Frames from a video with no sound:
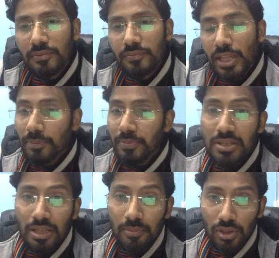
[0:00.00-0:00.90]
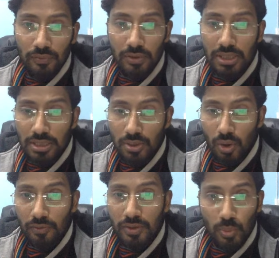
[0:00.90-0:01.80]
That means the number of Ds is
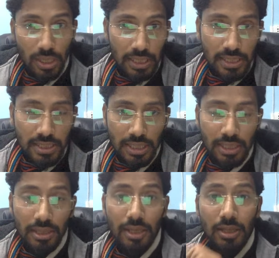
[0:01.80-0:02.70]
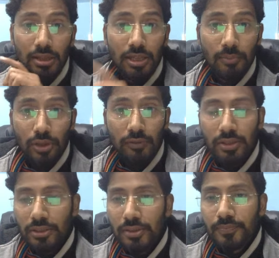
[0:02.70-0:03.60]
always 1 less than the number of the
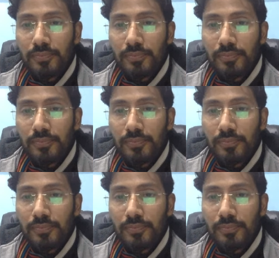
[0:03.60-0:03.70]
term.